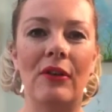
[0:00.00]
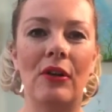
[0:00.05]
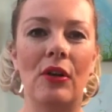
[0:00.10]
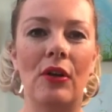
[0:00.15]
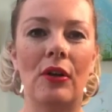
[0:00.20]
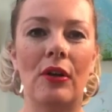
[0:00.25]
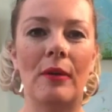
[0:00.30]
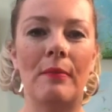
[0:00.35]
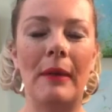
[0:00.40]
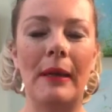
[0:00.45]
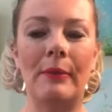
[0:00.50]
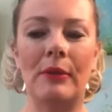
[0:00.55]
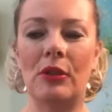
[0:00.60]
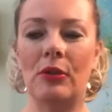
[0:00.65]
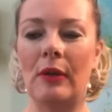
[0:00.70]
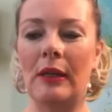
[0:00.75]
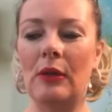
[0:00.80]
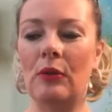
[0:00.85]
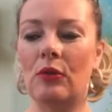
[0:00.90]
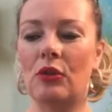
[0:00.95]
look, maybe do
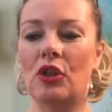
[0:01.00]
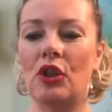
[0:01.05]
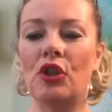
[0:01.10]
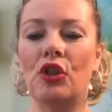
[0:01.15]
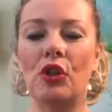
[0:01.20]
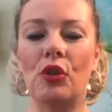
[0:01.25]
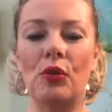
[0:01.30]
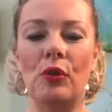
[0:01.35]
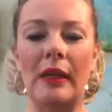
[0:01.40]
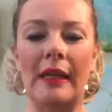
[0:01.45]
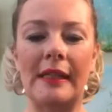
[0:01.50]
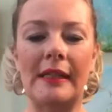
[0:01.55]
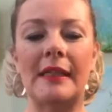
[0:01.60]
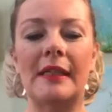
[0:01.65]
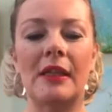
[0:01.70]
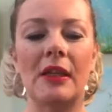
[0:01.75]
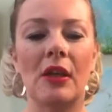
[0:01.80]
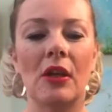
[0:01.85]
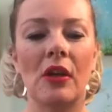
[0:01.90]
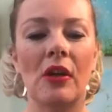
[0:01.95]
a little to-do list